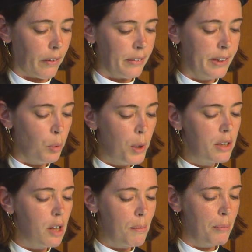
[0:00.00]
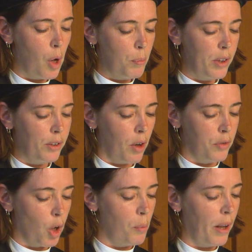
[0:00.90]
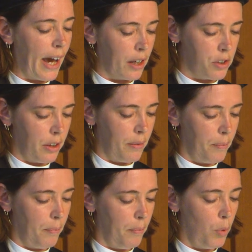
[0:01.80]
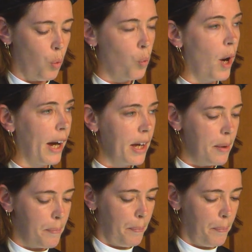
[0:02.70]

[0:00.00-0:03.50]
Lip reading: there will come a moment of global action. Why?